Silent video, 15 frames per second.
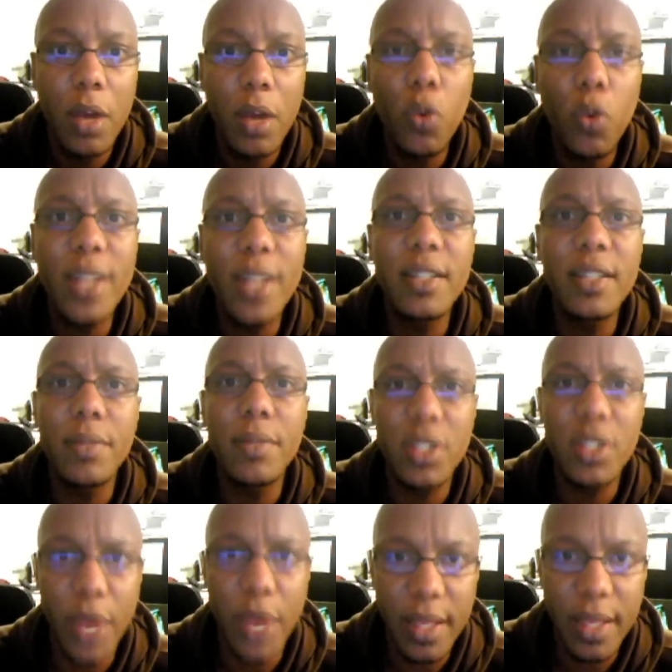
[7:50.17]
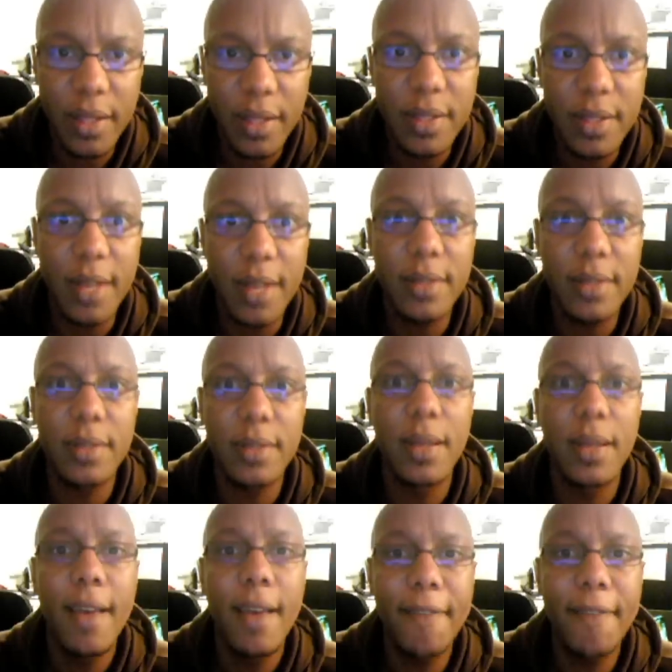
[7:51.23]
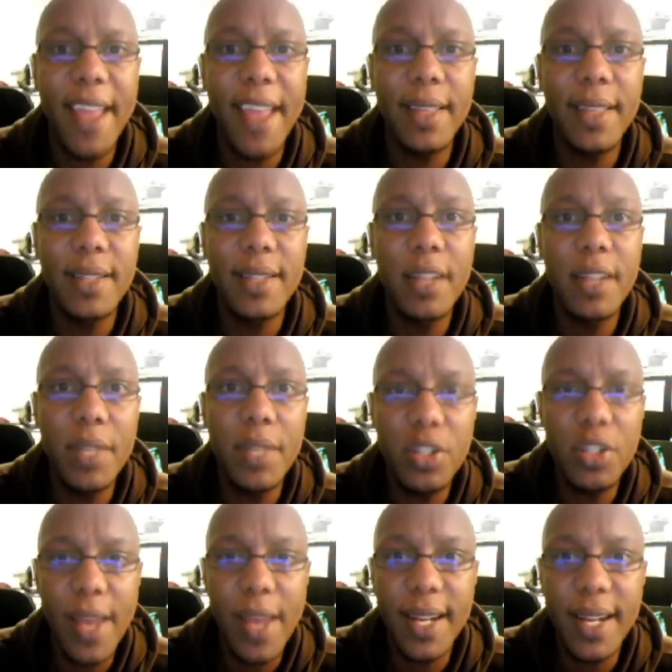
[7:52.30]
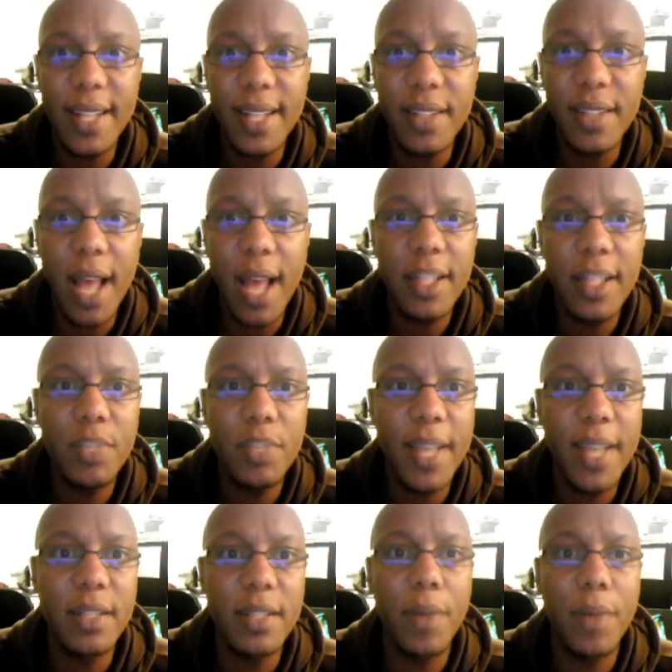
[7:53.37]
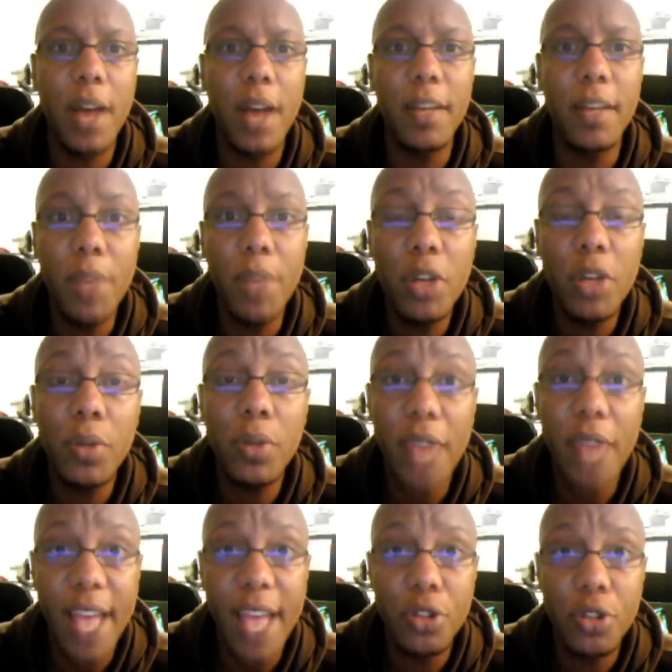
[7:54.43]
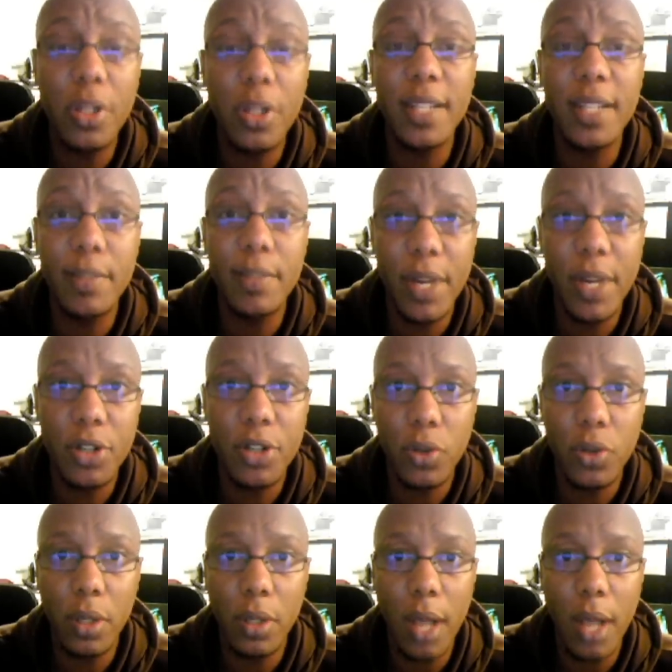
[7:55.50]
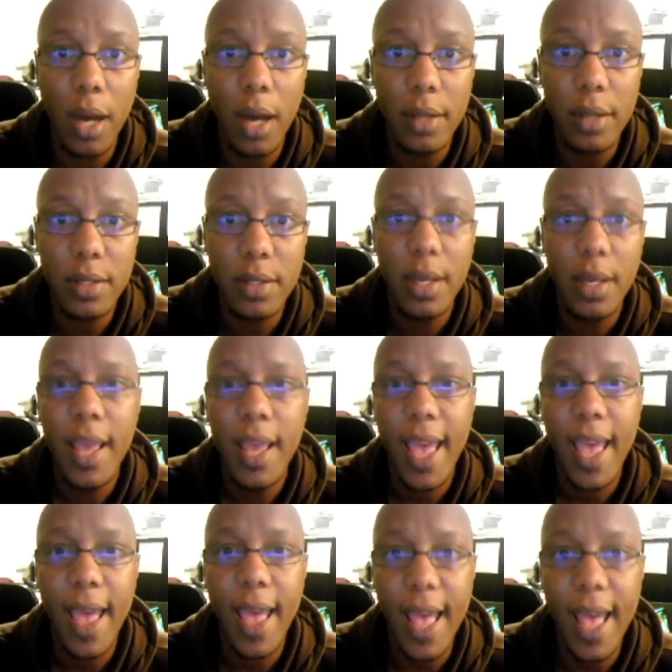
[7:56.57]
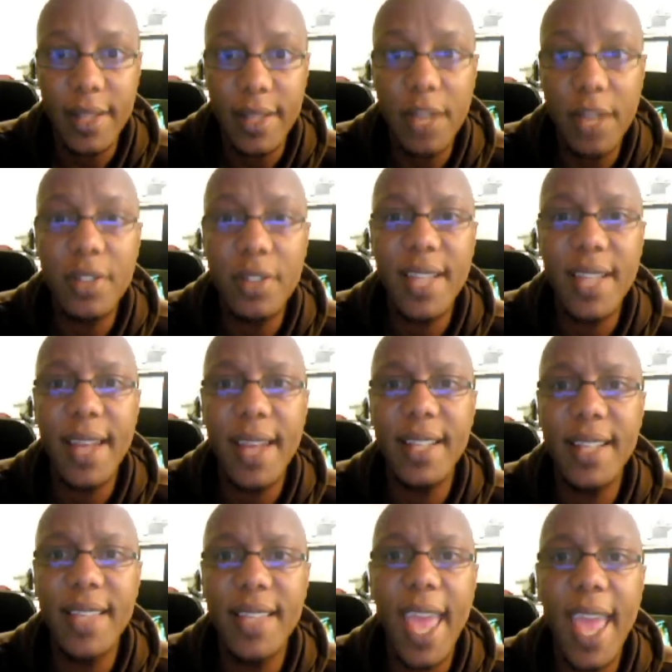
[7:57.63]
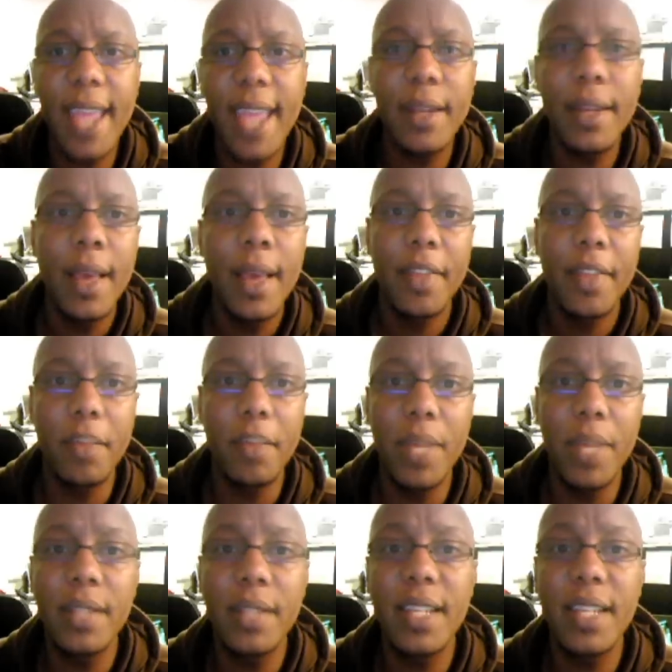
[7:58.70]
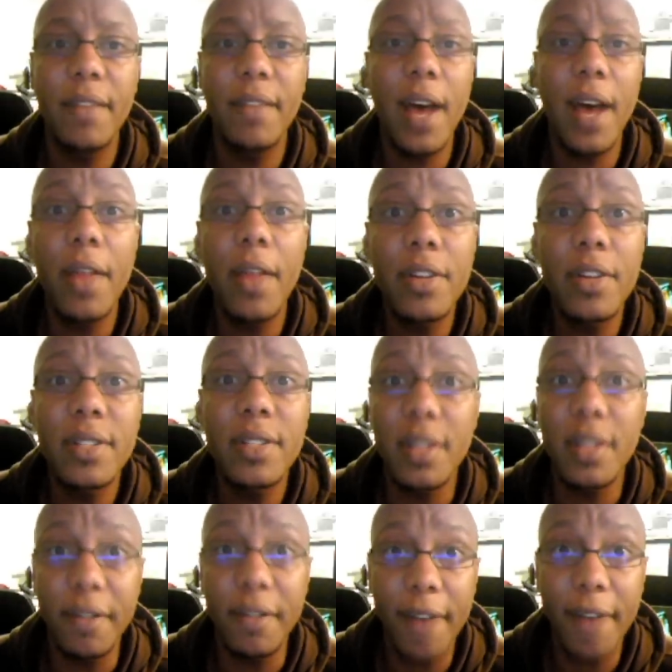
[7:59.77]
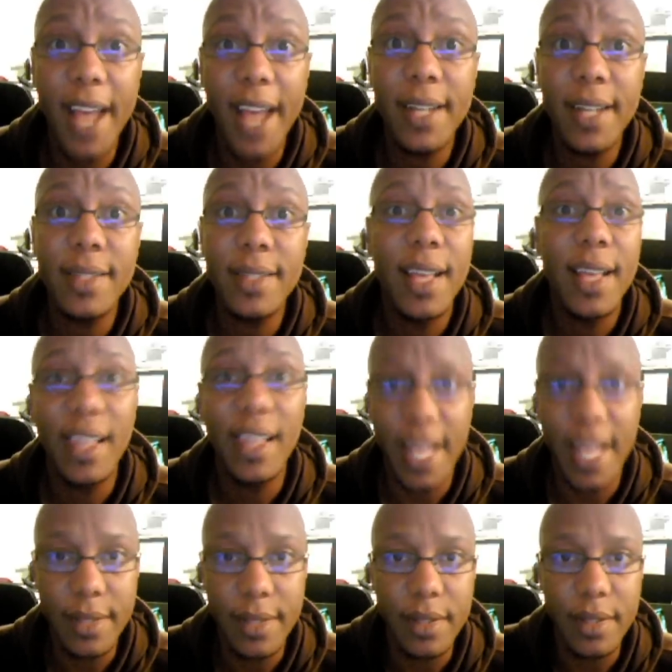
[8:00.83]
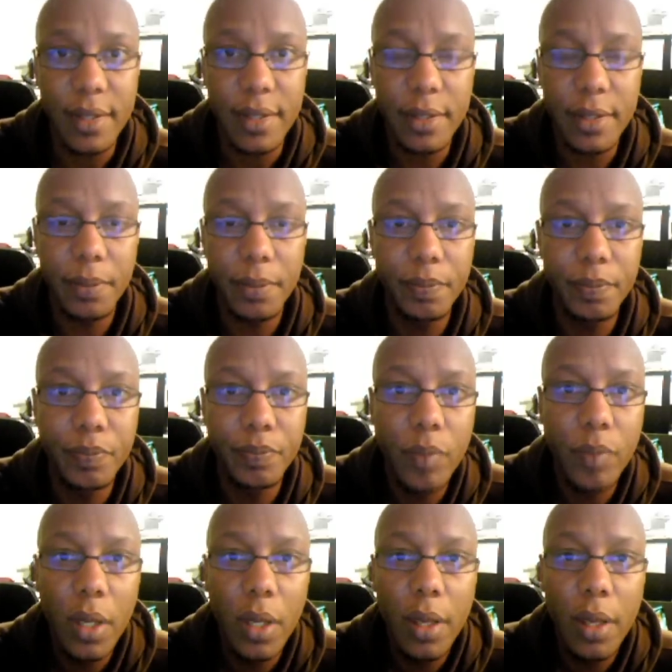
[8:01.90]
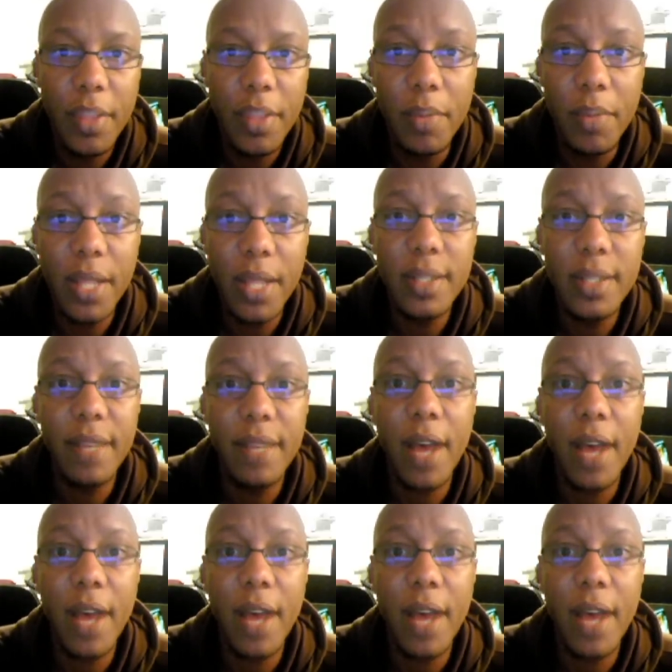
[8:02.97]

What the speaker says: Wisdom strengthens us. Faith is demonstrated as knowledge based upon immutable natural and spiritual laws. As understanding is gained, the ability of others to define us lessens. The ability of